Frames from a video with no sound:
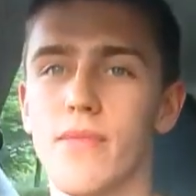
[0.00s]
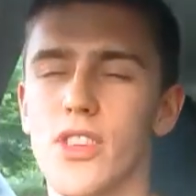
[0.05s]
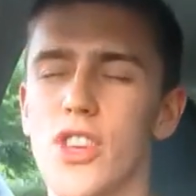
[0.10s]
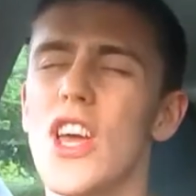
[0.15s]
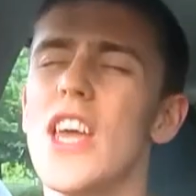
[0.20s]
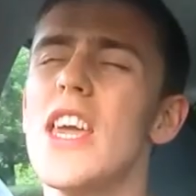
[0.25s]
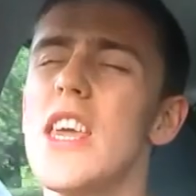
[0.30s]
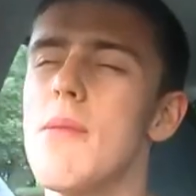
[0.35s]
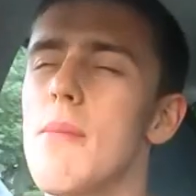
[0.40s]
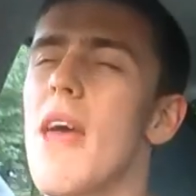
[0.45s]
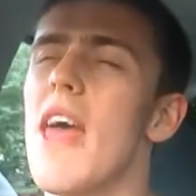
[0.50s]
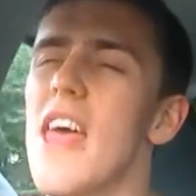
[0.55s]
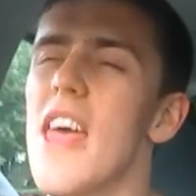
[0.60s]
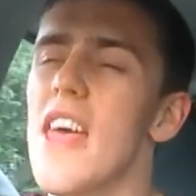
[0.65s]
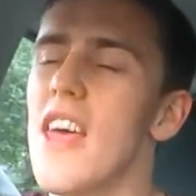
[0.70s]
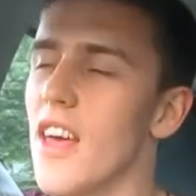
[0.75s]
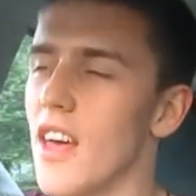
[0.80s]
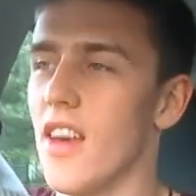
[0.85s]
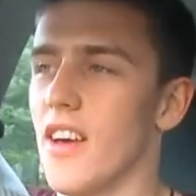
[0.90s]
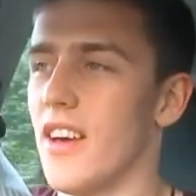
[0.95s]

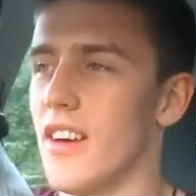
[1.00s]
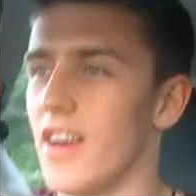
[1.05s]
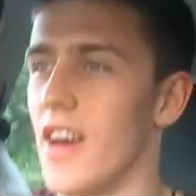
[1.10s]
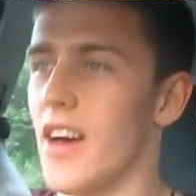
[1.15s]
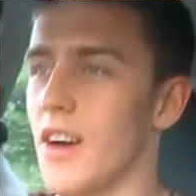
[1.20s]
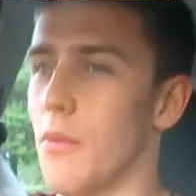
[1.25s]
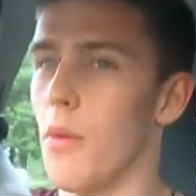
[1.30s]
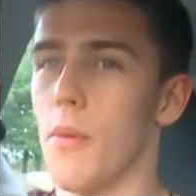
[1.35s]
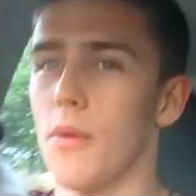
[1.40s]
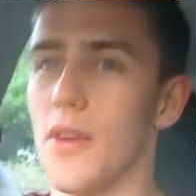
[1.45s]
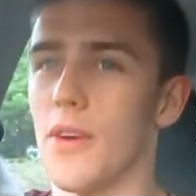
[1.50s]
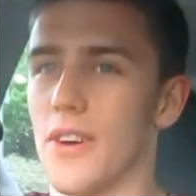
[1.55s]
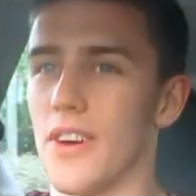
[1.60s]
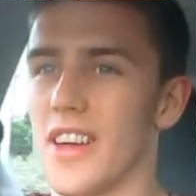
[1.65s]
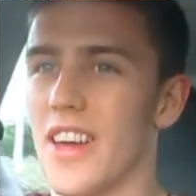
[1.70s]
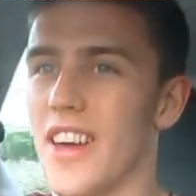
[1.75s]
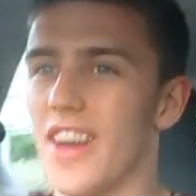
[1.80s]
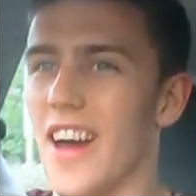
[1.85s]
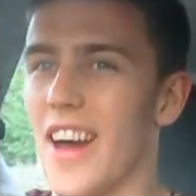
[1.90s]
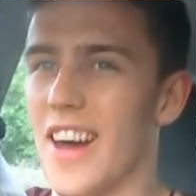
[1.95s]
are we doing?
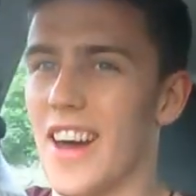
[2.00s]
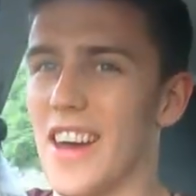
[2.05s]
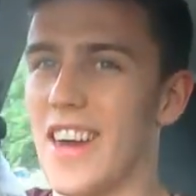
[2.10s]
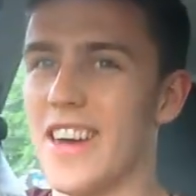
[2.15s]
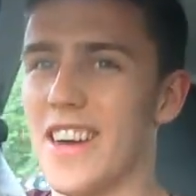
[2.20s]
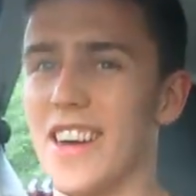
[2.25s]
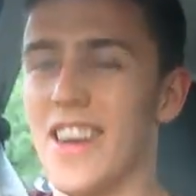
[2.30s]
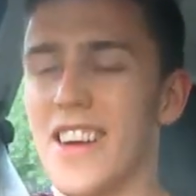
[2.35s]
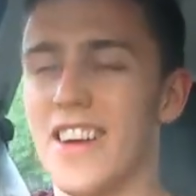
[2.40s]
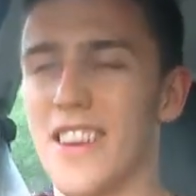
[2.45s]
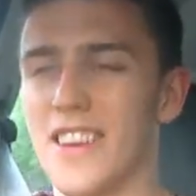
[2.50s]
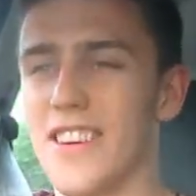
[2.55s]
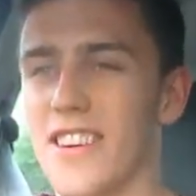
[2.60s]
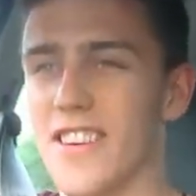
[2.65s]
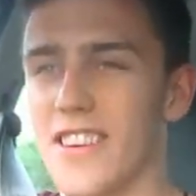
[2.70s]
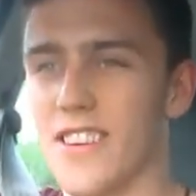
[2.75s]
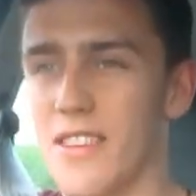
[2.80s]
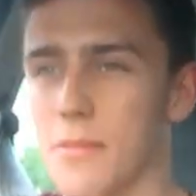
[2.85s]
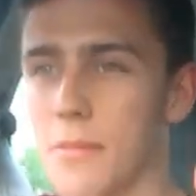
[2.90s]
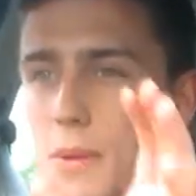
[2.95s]

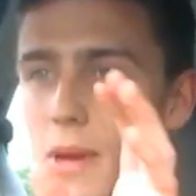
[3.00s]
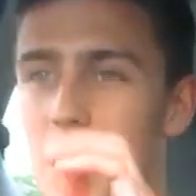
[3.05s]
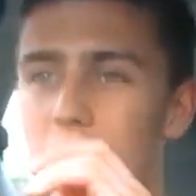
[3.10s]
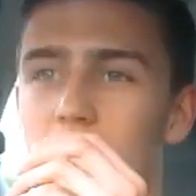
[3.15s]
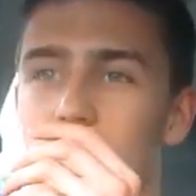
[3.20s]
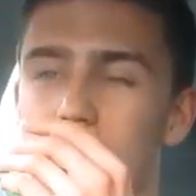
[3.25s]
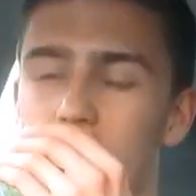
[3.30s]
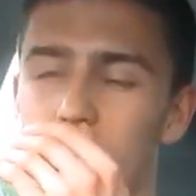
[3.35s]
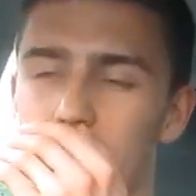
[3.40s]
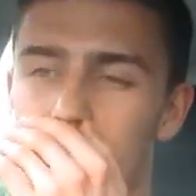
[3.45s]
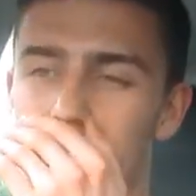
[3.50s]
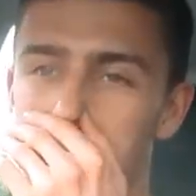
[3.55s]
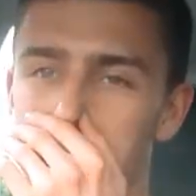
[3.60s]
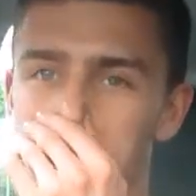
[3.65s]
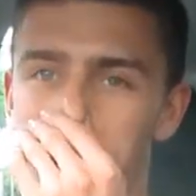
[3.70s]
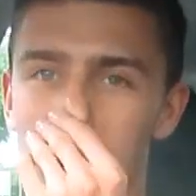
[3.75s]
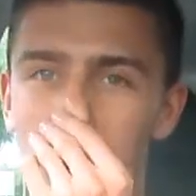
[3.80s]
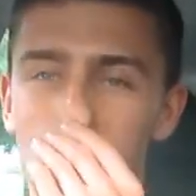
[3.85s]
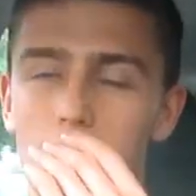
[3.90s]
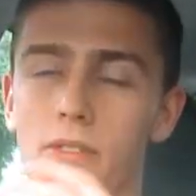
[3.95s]
But yeah, like, that
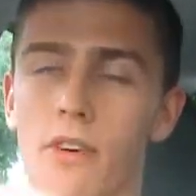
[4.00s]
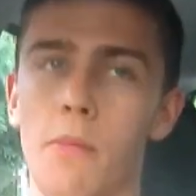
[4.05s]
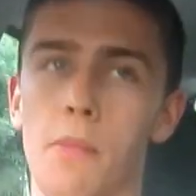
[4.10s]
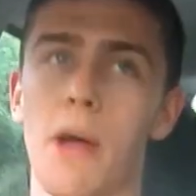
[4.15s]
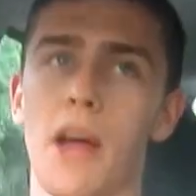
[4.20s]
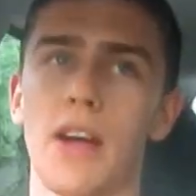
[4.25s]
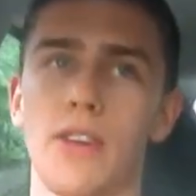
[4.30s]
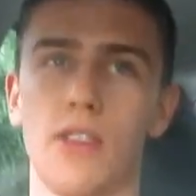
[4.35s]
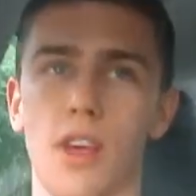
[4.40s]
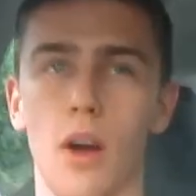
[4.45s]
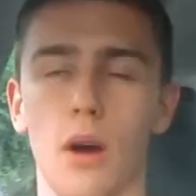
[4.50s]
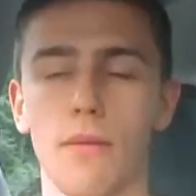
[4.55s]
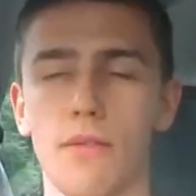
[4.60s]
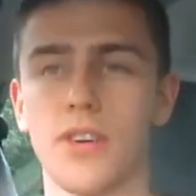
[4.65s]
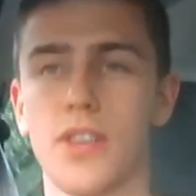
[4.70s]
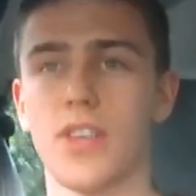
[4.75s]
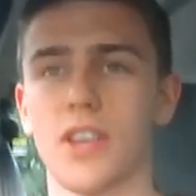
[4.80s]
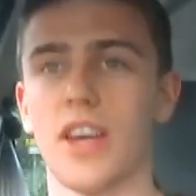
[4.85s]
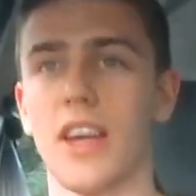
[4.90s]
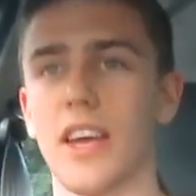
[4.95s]
was £75. Like,
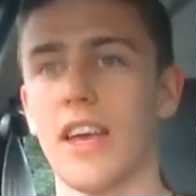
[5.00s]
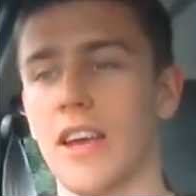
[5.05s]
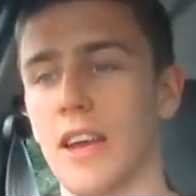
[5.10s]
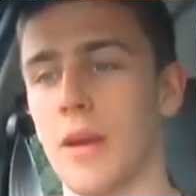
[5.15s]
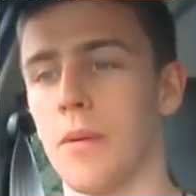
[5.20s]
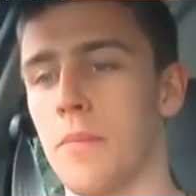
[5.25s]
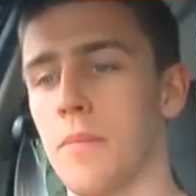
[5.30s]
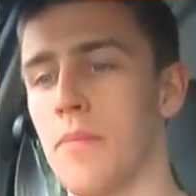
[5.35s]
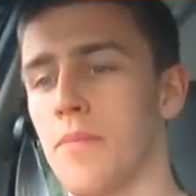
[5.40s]
obviously,